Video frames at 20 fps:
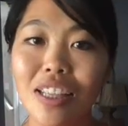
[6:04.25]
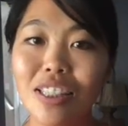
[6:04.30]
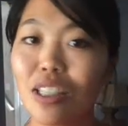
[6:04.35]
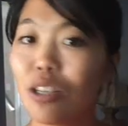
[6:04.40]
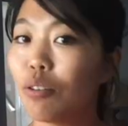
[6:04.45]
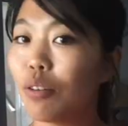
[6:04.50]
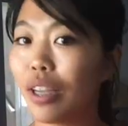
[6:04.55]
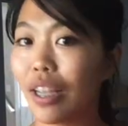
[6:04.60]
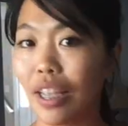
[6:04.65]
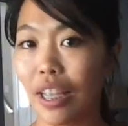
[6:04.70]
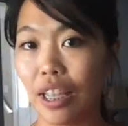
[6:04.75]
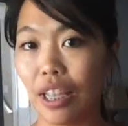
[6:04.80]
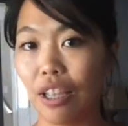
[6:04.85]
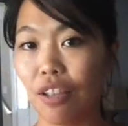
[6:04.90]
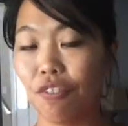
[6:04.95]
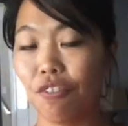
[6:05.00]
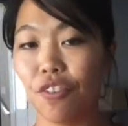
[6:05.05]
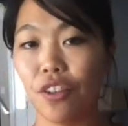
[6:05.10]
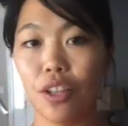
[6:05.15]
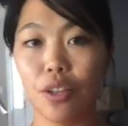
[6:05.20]
So
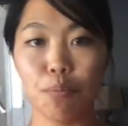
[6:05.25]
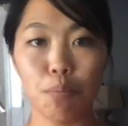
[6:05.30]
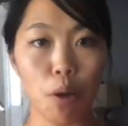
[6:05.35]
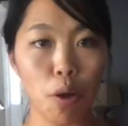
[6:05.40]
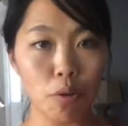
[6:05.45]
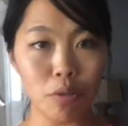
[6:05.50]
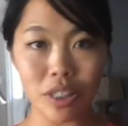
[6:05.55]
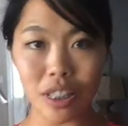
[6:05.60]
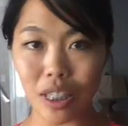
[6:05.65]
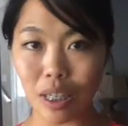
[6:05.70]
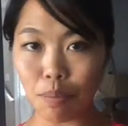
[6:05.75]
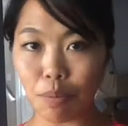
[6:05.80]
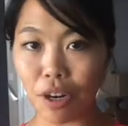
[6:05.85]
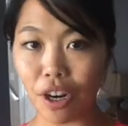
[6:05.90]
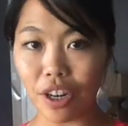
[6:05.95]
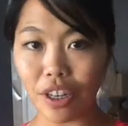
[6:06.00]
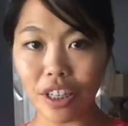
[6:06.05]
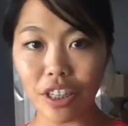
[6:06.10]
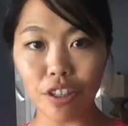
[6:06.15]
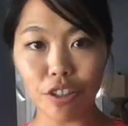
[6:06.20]
if hosting a
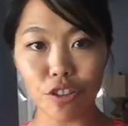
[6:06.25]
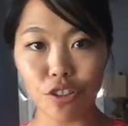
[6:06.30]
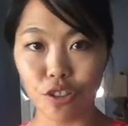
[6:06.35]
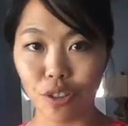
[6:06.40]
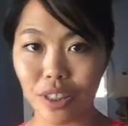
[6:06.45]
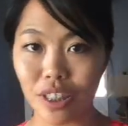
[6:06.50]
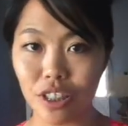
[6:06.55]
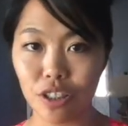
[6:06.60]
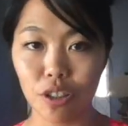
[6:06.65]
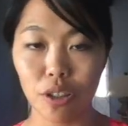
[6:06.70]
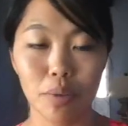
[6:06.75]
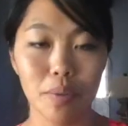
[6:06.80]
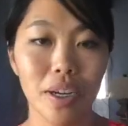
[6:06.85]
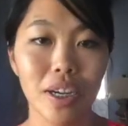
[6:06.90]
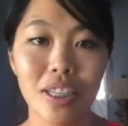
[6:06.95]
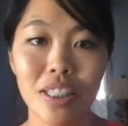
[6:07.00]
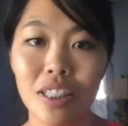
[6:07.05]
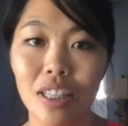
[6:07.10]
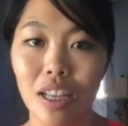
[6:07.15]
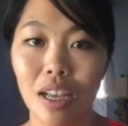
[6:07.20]
party or joining
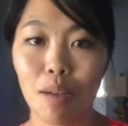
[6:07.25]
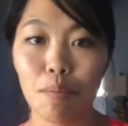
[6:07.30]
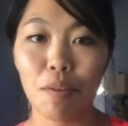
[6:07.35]
Norwex,